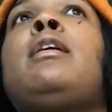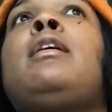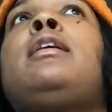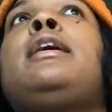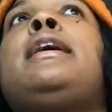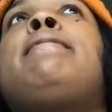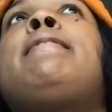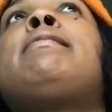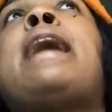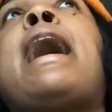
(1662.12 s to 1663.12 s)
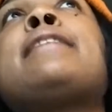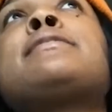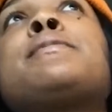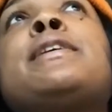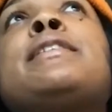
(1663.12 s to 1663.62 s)
And the last
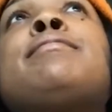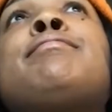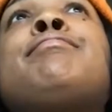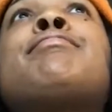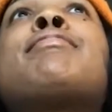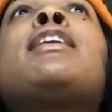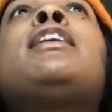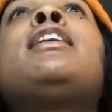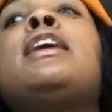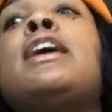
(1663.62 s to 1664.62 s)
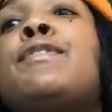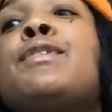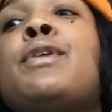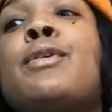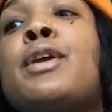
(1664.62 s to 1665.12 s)
one, if you
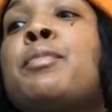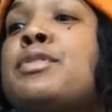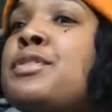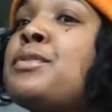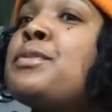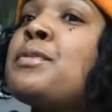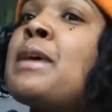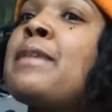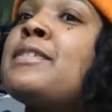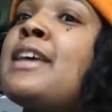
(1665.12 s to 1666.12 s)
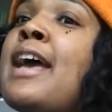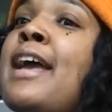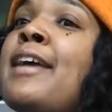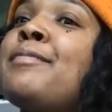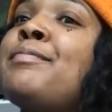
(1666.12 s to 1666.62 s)
go number 2 throughout the
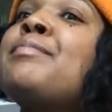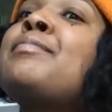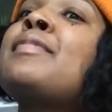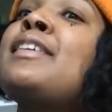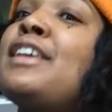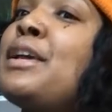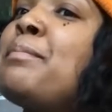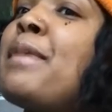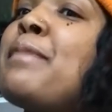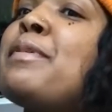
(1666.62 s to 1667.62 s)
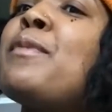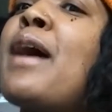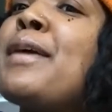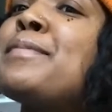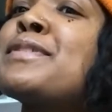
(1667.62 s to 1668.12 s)
day, keep baby
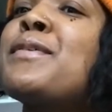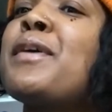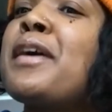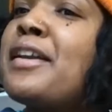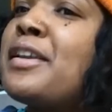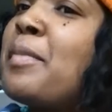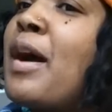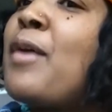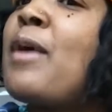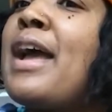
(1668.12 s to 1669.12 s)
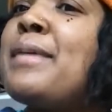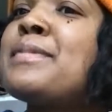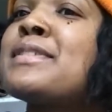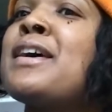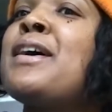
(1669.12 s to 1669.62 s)
wipes or honey pot wipes
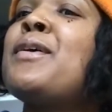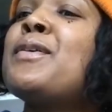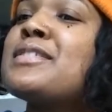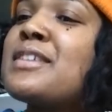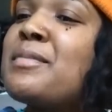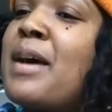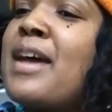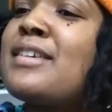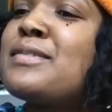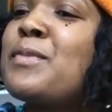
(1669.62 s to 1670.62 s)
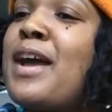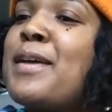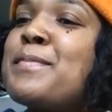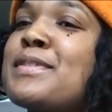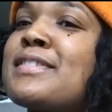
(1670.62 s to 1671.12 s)
or somebody's
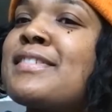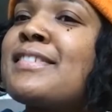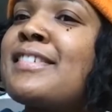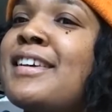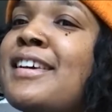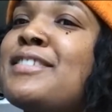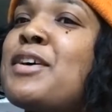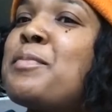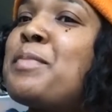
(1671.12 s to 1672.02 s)
wipes. No, people